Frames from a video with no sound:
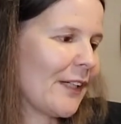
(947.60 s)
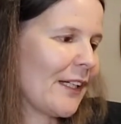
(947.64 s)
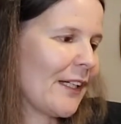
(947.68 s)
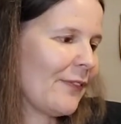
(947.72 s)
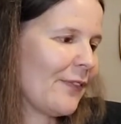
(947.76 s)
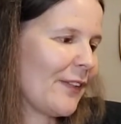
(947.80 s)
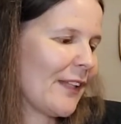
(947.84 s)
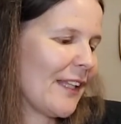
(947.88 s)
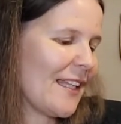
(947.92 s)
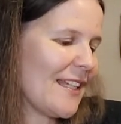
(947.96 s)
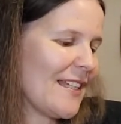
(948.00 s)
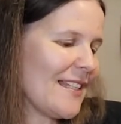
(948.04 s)
Ready
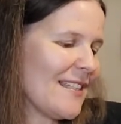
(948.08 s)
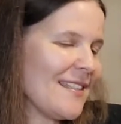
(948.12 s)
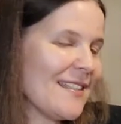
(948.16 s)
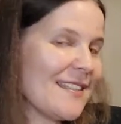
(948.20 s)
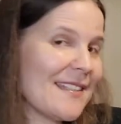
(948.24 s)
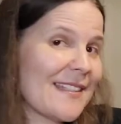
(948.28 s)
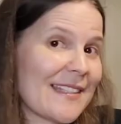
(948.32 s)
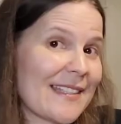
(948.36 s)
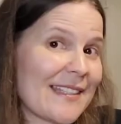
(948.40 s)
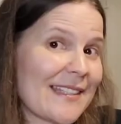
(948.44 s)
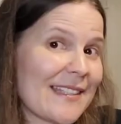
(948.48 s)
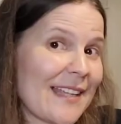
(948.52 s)
for this?
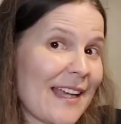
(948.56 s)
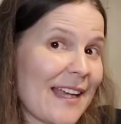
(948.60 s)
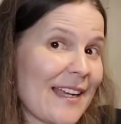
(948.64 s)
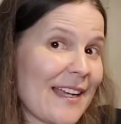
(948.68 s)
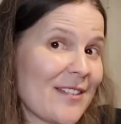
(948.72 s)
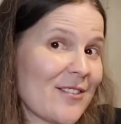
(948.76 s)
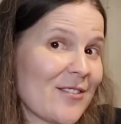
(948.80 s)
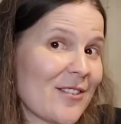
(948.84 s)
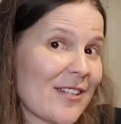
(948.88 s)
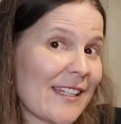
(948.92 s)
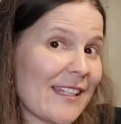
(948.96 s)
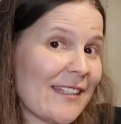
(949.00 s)
This is
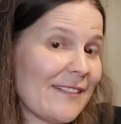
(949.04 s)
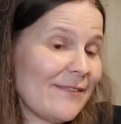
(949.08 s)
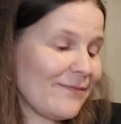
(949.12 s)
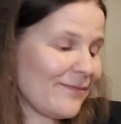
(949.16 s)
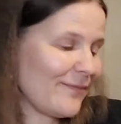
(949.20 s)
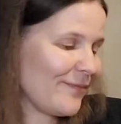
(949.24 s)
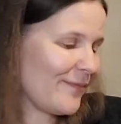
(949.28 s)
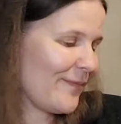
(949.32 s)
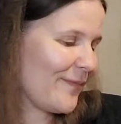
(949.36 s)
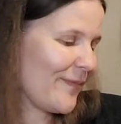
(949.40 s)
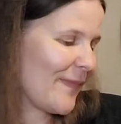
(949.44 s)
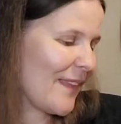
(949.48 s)
Hydrate.
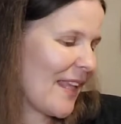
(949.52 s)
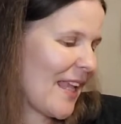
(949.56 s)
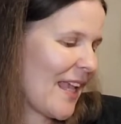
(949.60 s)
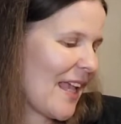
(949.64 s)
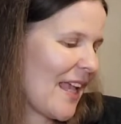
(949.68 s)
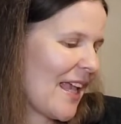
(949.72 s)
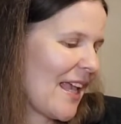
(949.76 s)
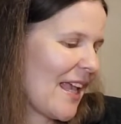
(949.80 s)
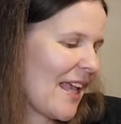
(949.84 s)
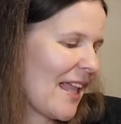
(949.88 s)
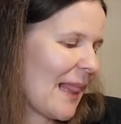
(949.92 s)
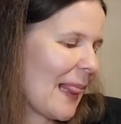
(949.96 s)

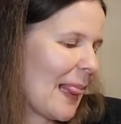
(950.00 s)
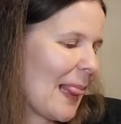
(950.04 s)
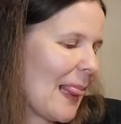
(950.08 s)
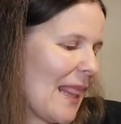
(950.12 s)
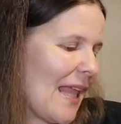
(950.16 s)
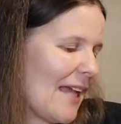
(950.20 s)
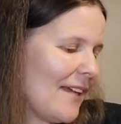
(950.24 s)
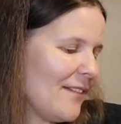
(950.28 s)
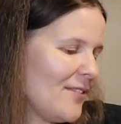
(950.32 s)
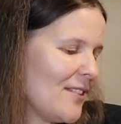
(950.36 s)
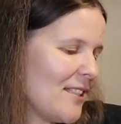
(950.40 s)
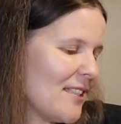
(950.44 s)

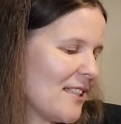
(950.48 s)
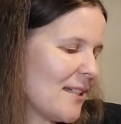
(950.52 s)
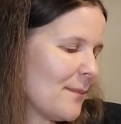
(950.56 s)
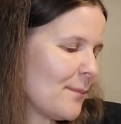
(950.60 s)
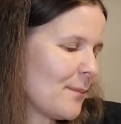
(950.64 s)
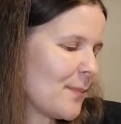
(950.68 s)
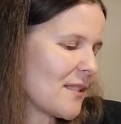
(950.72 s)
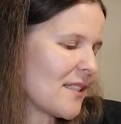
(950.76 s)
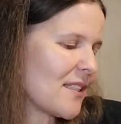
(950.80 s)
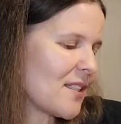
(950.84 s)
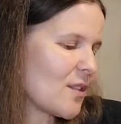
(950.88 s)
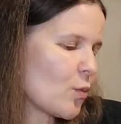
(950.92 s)
Life
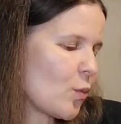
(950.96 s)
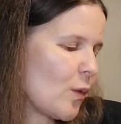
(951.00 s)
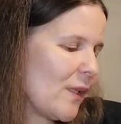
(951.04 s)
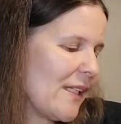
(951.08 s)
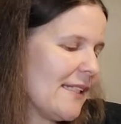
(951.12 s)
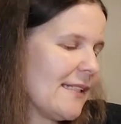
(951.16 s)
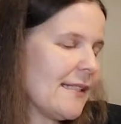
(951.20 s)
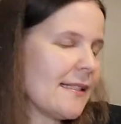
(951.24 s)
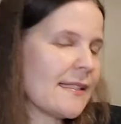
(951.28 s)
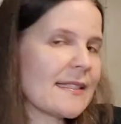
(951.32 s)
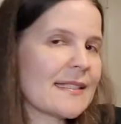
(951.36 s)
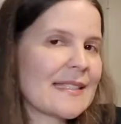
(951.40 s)
Sip
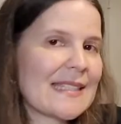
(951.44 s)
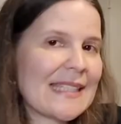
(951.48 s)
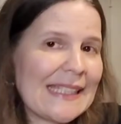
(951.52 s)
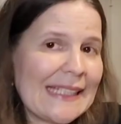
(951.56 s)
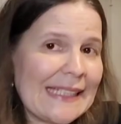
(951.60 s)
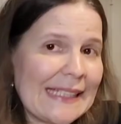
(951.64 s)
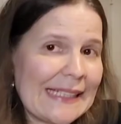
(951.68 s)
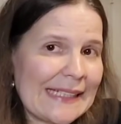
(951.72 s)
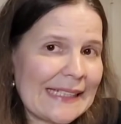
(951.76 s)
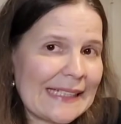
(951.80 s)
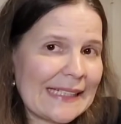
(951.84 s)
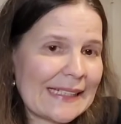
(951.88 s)
Sweet
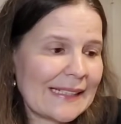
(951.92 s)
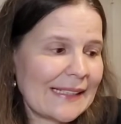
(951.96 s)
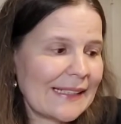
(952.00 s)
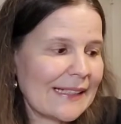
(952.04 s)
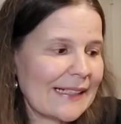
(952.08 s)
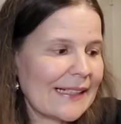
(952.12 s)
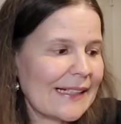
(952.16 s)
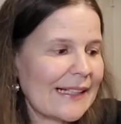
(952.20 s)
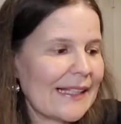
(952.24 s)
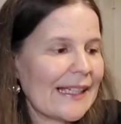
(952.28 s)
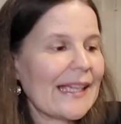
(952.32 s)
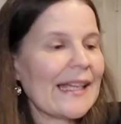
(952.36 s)
Tea
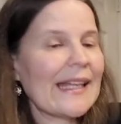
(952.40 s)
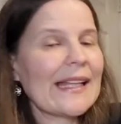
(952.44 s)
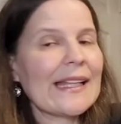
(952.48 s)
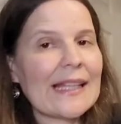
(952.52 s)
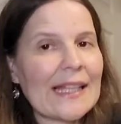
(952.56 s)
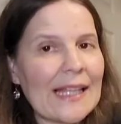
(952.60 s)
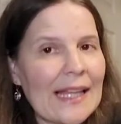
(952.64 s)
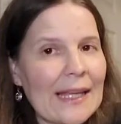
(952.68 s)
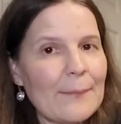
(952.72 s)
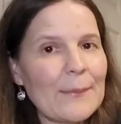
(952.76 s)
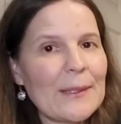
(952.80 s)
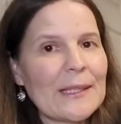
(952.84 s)

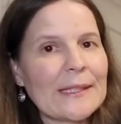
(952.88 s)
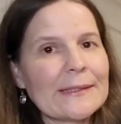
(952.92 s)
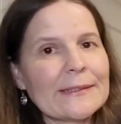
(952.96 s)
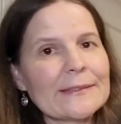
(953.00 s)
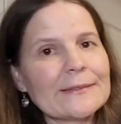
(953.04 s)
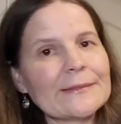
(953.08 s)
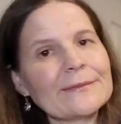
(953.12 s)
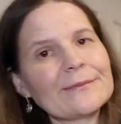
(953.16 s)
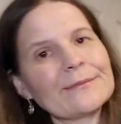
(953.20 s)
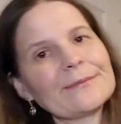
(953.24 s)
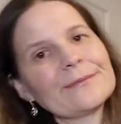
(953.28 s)
and Lemon.